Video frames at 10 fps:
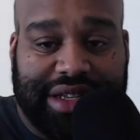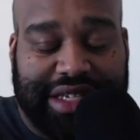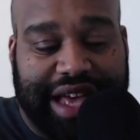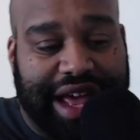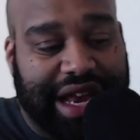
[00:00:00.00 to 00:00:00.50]

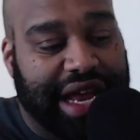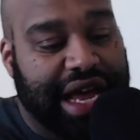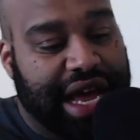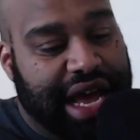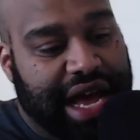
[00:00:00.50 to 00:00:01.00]
Tate.
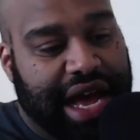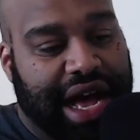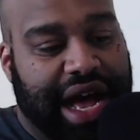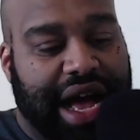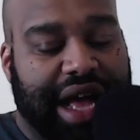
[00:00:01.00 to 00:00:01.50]
He's
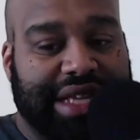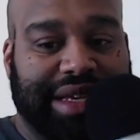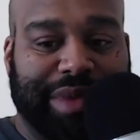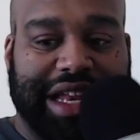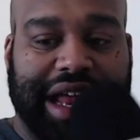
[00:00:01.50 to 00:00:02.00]
going to
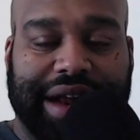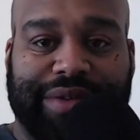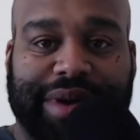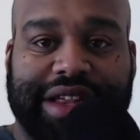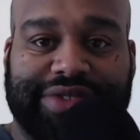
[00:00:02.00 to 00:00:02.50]
be down there
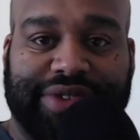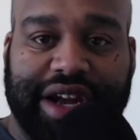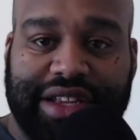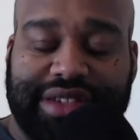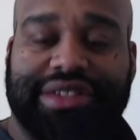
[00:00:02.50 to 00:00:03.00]
with his
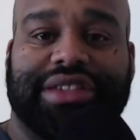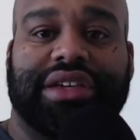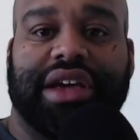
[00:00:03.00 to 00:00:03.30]
friends.